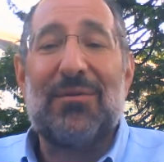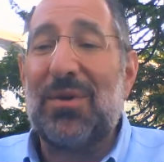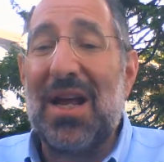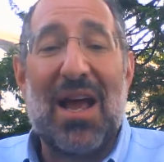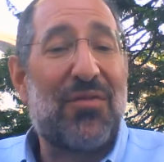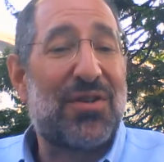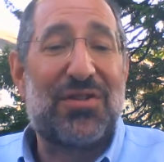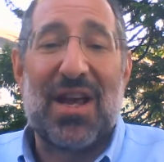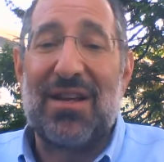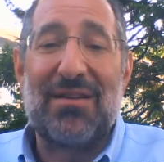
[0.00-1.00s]
Whatever
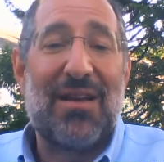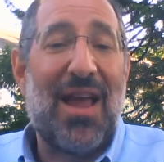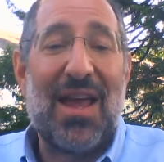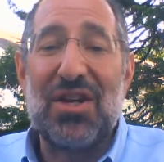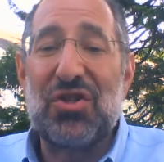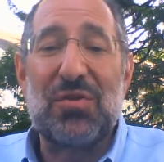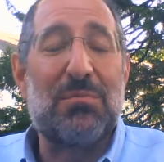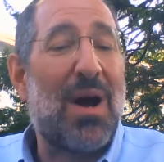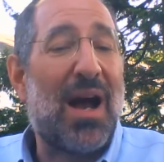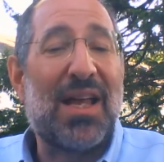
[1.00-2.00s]
state, Eish,
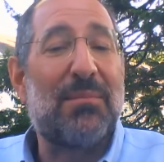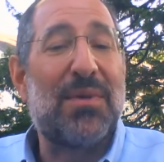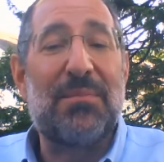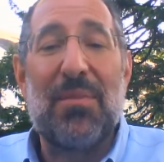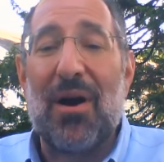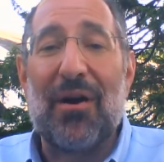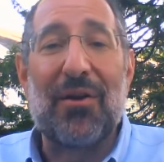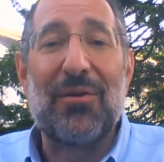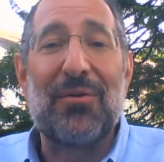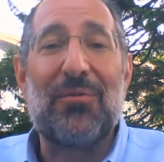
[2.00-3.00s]
Mayim,
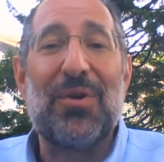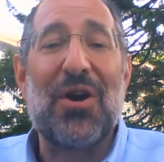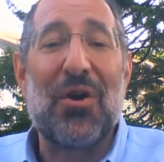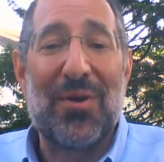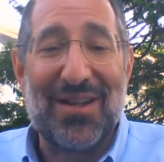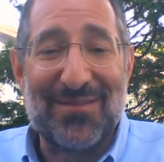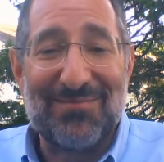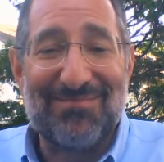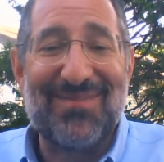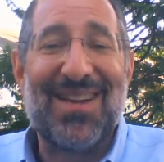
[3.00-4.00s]
Midbar, we are in.
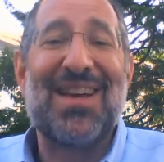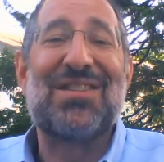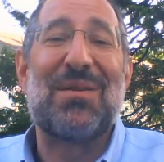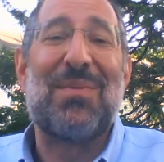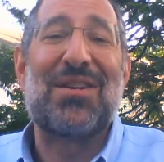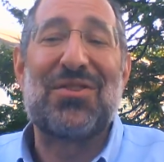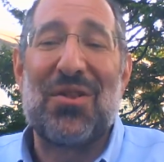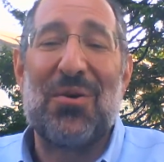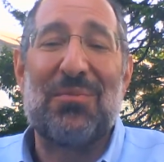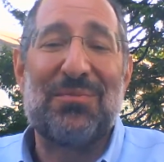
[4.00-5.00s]
Shabbat
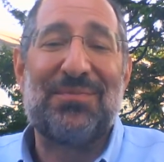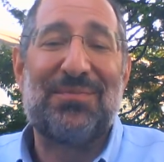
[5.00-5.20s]
Shalom.